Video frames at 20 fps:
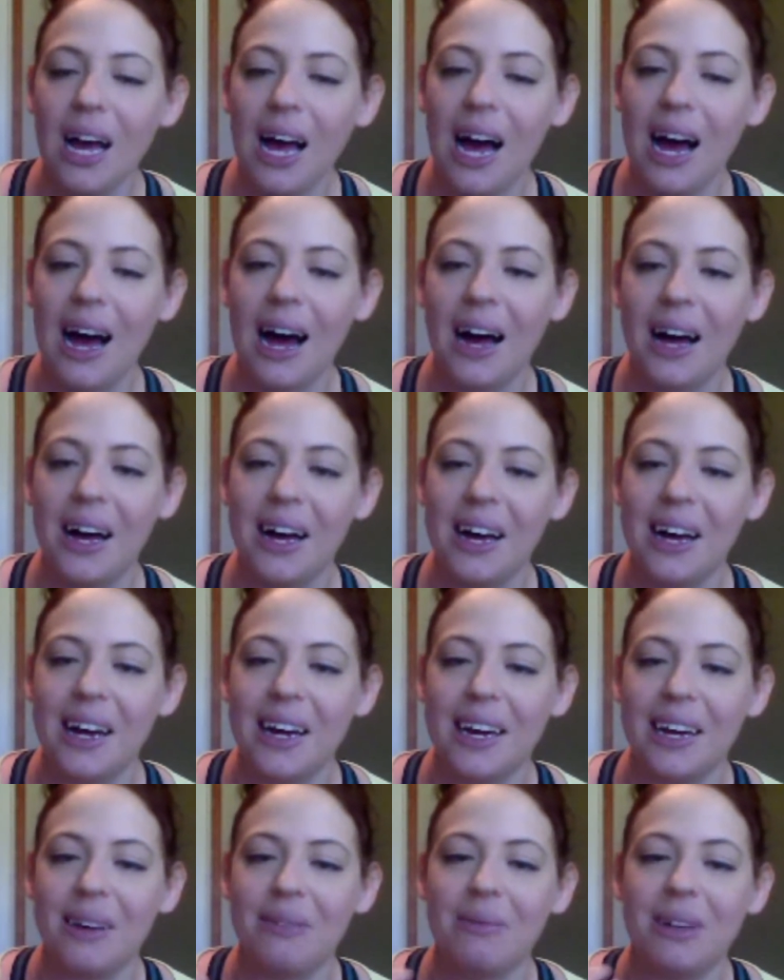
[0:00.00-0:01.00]

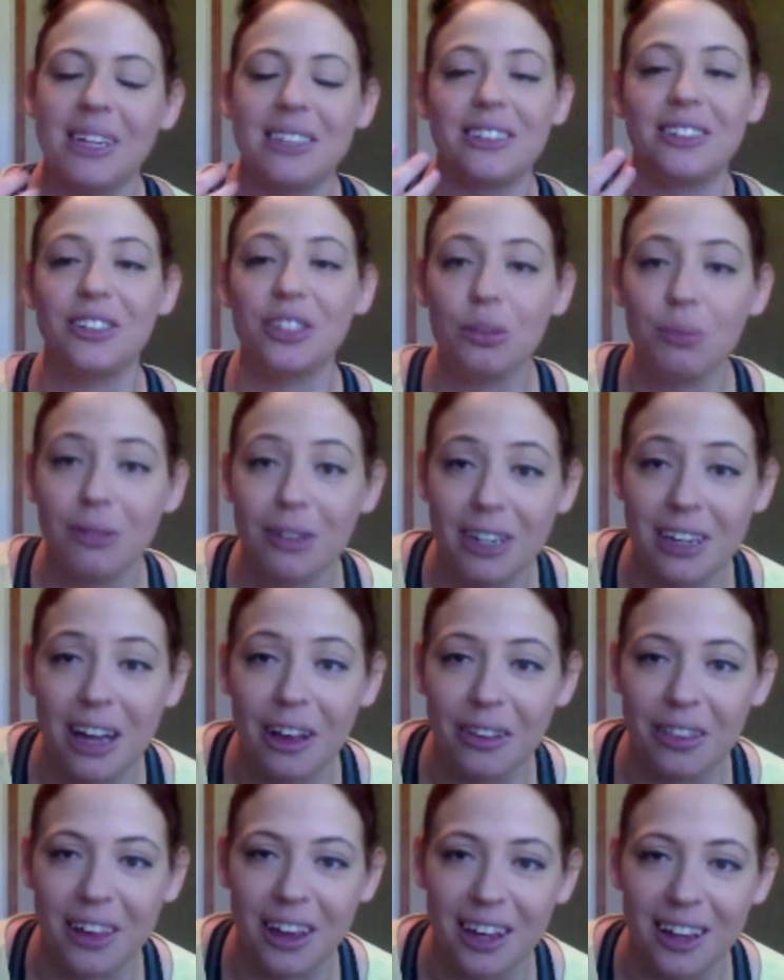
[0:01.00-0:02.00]
I'm super
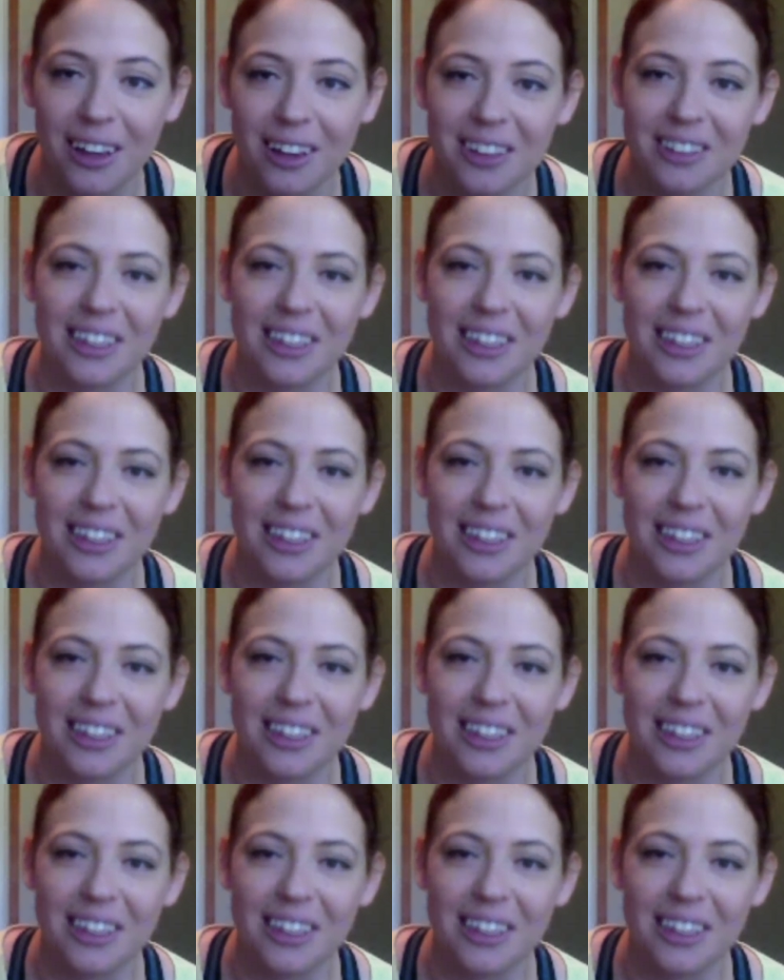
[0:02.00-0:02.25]
unhealthy.